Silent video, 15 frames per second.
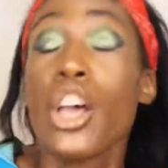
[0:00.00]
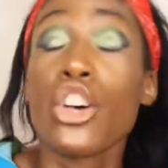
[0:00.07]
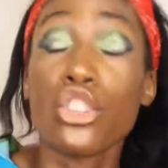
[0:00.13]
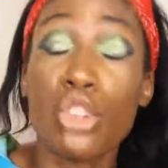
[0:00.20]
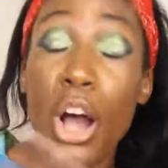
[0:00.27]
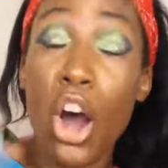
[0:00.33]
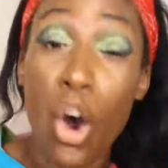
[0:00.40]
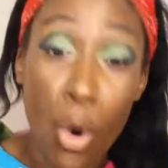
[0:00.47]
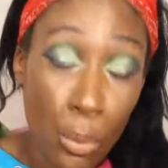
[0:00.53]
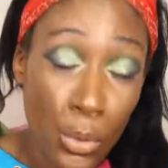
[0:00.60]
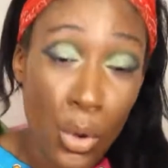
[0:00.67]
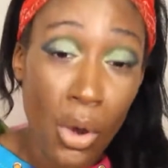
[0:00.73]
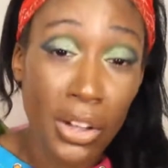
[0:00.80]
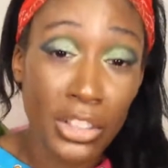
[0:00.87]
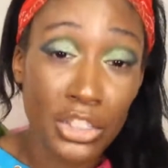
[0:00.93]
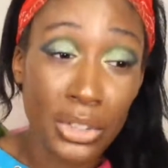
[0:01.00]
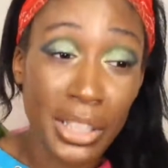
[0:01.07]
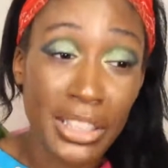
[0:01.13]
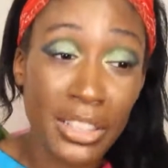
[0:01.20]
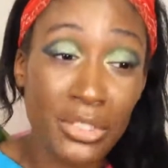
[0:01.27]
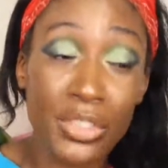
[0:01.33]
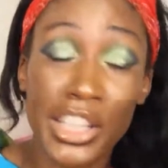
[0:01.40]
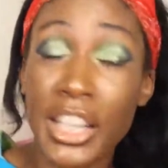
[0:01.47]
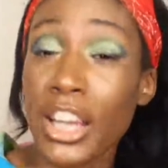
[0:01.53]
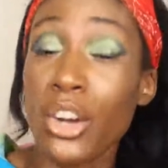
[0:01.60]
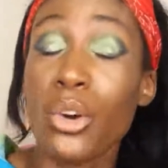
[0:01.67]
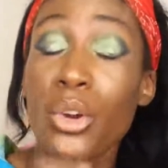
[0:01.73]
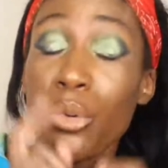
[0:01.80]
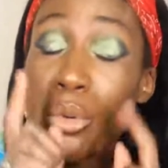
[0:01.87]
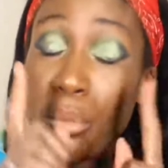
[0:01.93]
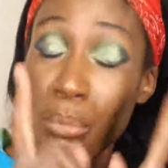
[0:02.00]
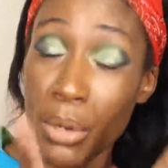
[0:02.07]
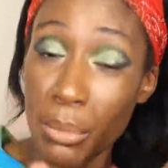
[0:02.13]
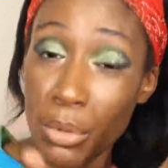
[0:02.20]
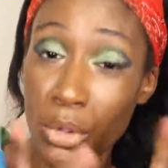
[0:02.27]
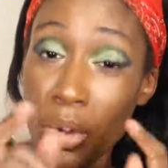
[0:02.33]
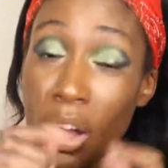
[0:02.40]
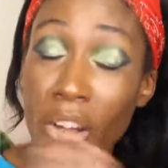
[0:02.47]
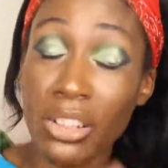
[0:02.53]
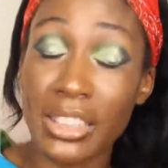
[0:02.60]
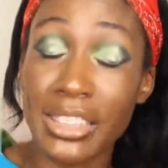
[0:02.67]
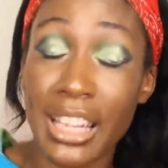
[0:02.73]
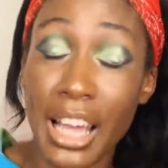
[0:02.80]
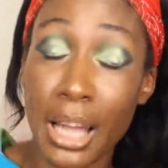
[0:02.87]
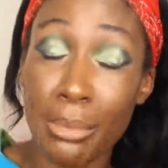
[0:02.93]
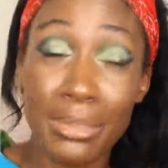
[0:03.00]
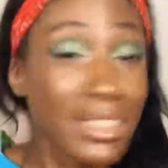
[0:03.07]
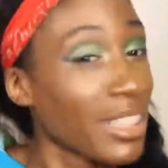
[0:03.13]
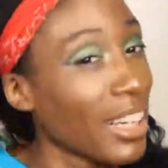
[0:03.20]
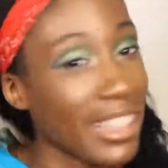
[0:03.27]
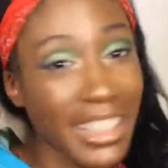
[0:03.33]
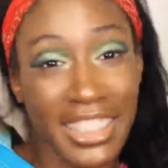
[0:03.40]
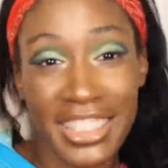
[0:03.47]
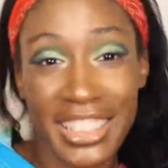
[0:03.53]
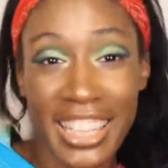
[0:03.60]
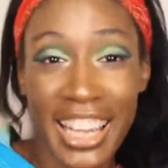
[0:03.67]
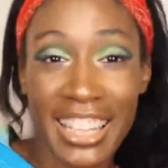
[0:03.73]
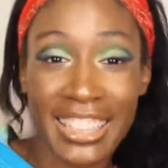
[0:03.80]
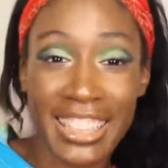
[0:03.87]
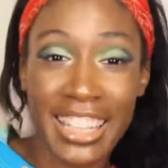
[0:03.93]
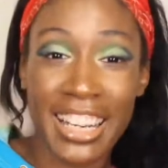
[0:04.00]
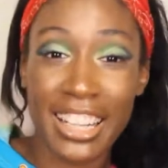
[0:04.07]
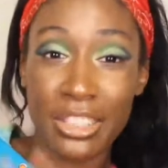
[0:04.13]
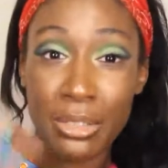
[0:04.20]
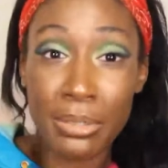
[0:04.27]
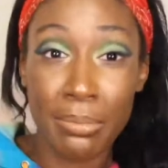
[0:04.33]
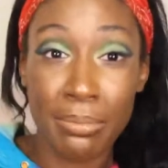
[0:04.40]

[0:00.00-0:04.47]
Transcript: so i hope you all enjoyed this video remember you all are diamonds i'll catch you guys in the next one